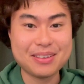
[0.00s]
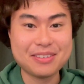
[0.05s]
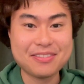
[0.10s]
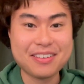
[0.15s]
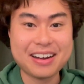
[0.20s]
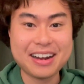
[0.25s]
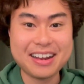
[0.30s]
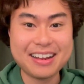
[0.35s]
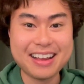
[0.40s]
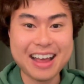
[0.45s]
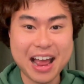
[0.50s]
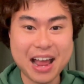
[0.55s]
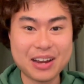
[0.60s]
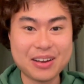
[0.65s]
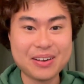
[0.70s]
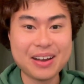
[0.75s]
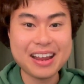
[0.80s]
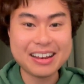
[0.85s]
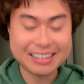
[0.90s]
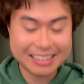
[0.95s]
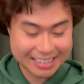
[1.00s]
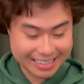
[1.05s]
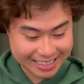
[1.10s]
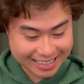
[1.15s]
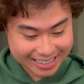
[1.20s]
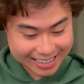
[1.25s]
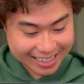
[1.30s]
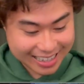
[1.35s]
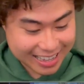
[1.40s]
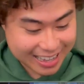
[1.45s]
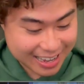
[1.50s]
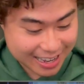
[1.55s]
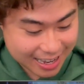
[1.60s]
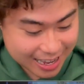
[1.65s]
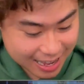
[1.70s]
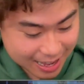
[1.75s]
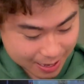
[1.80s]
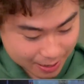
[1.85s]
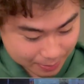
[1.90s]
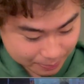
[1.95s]
very accurate.
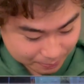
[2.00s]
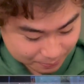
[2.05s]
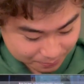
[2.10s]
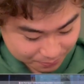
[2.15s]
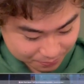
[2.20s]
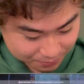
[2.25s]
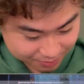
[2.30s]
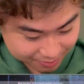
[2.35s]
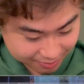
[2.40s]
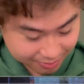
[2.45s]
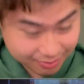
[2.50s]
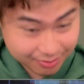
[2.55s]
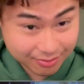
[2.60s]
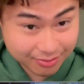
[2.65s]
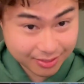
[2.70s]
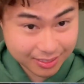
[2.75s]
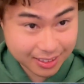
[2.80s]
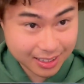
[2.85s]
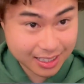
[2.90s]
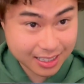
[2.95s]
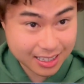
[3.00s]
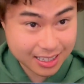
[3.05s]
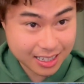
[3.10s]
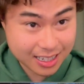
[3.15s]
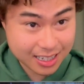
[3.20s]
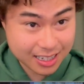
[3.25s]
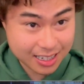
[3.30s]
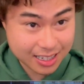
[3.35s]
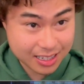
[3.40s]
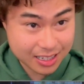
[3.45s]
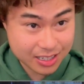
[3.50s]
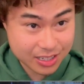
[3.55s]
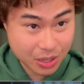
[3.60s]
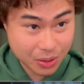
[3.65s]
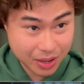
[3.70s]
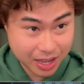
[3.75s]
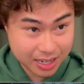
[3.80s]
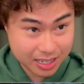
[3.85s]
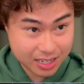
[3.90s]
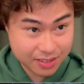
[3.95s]
So
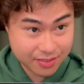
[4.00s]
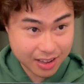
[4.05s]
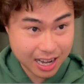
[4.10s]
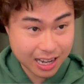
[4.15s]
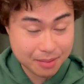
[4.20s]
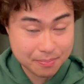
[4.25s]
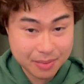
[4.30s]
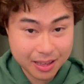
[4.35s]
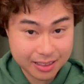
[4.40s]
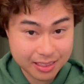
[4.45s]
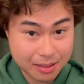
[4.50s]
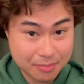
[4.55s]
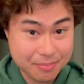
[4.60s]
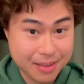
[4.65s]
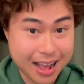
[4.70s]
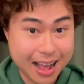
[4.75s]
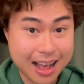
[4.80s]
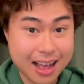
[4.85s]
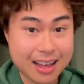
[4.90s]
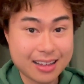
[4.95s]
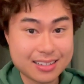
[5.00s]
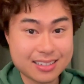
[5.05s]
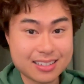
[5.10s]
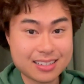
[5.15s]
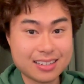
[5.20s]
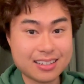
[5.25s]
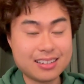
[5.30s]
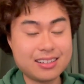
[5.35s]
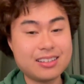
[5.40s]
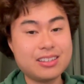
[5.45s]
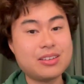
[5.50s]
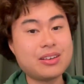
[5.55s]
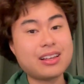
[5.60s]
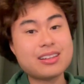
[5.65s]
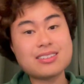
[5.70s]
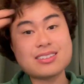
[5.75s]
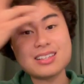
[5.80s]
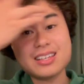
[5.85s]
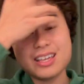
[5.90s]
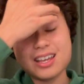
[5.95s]
in developing the mask, you
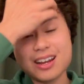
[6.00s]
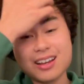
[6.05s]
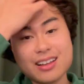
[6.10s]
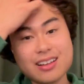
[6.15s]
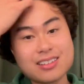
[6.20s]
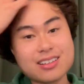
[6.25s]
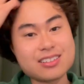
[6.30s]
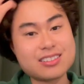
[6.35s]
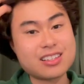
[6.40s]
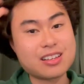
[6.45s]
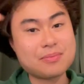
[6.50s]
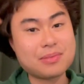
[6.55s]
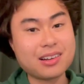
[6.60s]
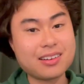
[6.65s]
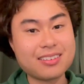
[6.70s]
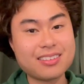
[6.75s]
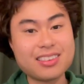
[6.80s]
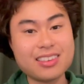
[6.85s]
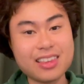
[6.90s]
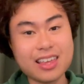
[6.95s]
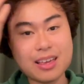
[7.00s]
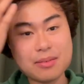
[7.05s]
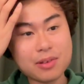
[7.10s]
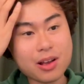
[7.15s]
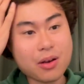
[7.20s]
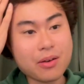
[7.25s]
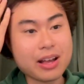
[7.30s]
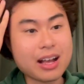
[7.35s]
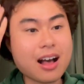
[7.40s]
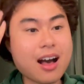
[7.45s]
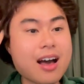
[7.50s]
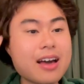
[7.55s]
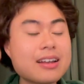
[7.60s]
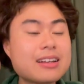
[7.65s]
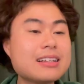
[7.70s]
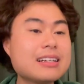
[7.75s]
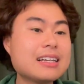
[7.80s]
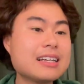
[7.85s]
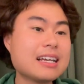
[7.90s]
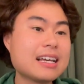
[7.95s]
can see here there's a similar theme going
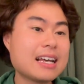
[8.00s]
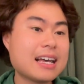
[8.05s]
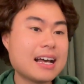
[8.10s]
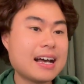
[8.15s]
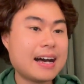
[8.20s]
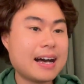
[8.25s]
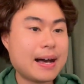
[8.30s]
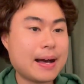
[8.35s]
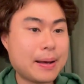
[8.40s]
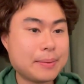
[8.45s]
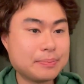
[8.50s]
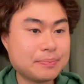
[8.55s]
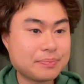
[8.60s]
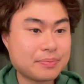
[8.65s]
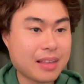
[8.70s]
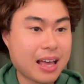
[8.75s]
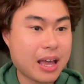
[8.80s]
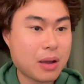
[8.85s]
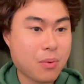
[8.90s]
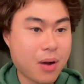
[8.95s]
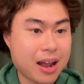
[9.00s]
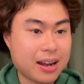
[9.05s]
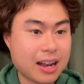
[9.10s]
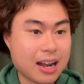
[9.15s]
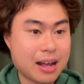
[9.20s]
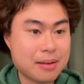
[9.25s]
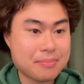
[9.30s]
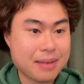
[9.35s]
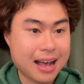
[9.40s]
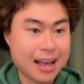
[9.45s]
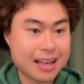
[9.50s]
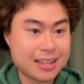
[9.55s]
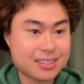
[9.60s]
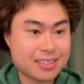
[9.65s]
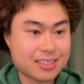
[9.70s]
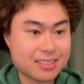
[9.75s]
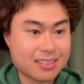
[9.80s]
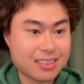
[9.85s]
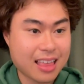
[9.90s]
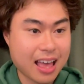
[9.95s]
on. I wanted a
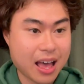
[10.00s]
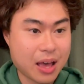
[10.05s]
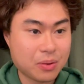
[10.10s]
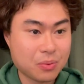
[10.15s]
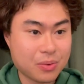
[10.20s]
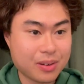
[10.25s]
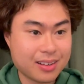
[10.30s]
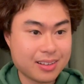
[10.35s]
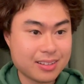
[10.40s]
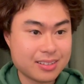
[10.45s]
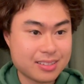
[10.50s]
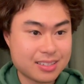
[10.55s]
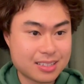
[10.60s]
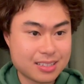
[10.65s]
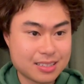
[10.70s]
mask that was